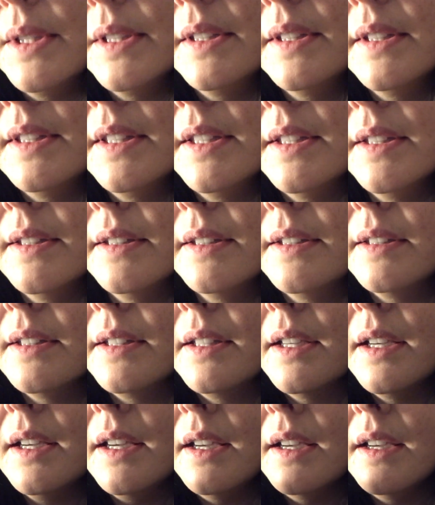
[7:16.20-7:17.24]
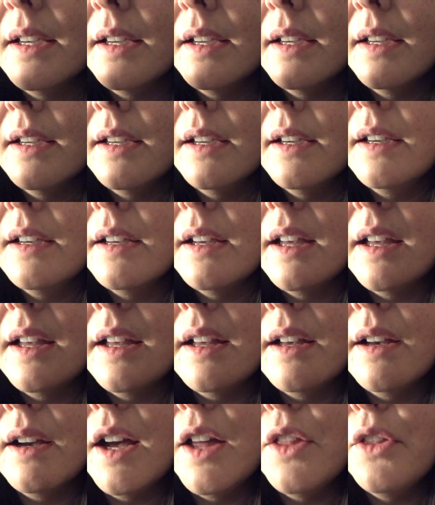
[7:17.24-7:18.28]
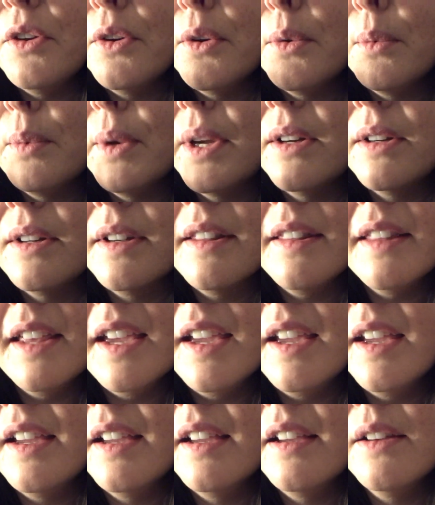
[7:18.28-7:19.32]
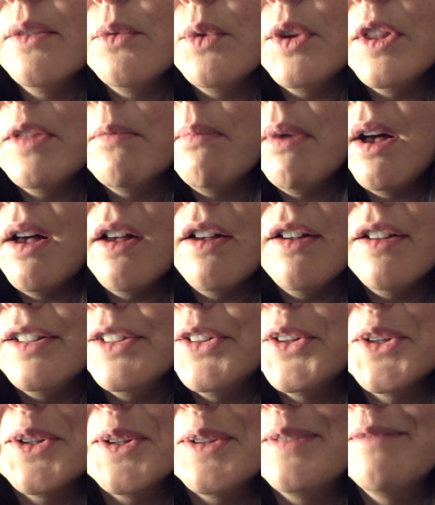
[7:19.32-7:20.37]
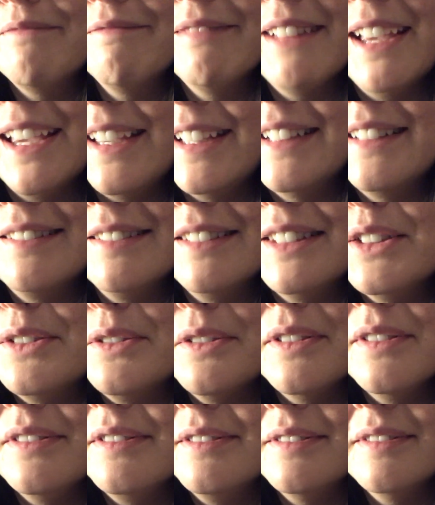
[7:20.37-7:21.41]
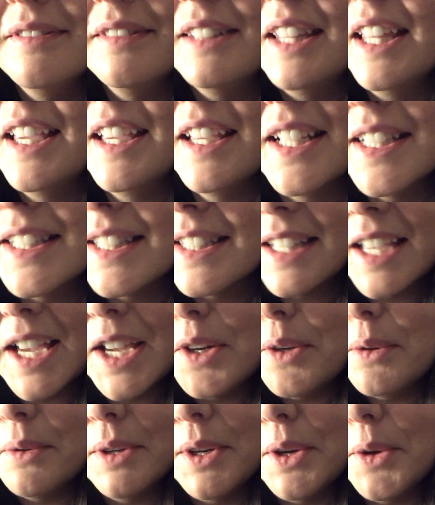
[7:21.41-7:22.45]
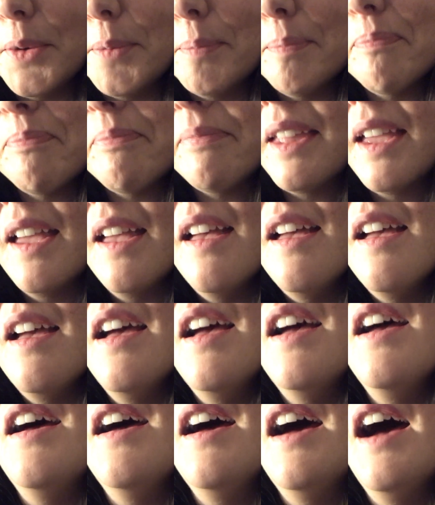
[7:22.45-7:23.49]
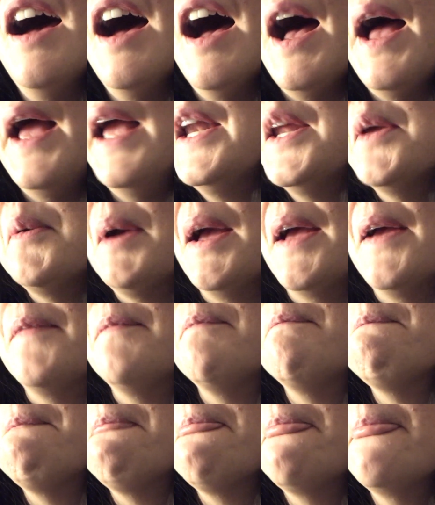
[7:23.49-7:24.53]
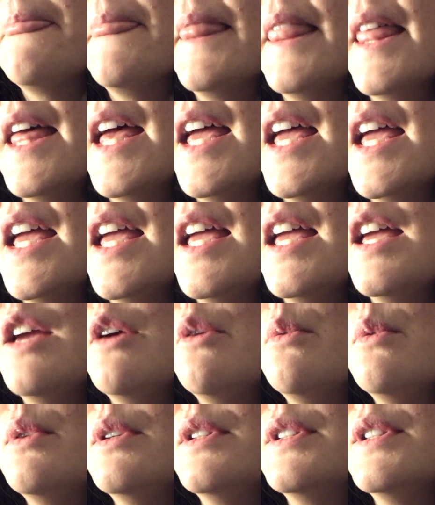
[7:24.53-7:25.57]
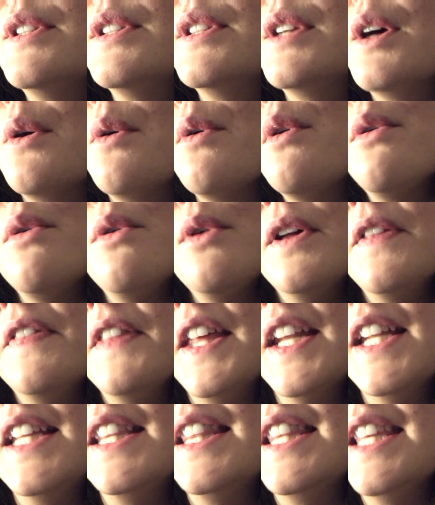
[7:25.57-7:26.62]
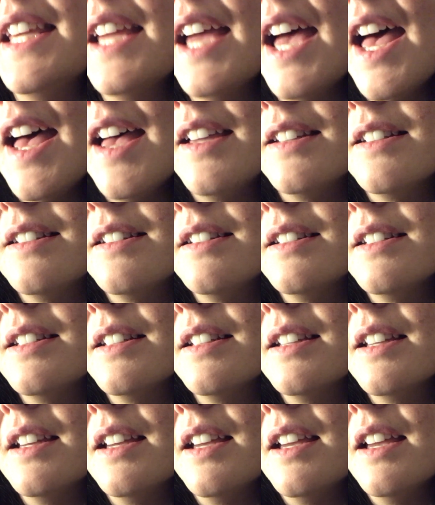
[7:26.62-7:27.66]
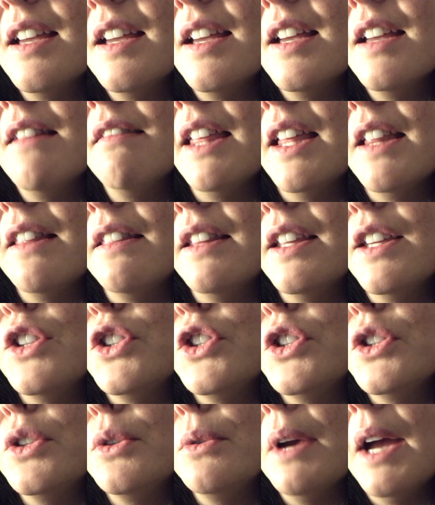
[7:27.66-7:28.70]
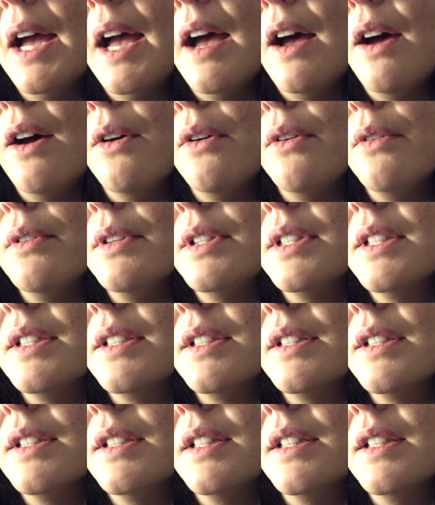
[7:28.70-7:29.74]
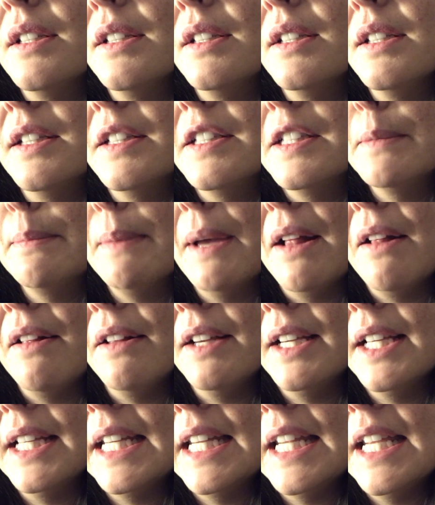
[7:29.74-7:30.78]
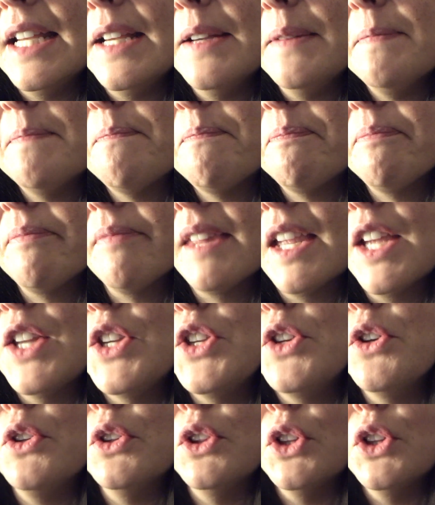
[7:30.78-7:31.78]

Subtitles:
was this other weird thing with ball or like little things, I don't know. Anyway, it was so cool. And then at the end they lead you out to this balcony and you're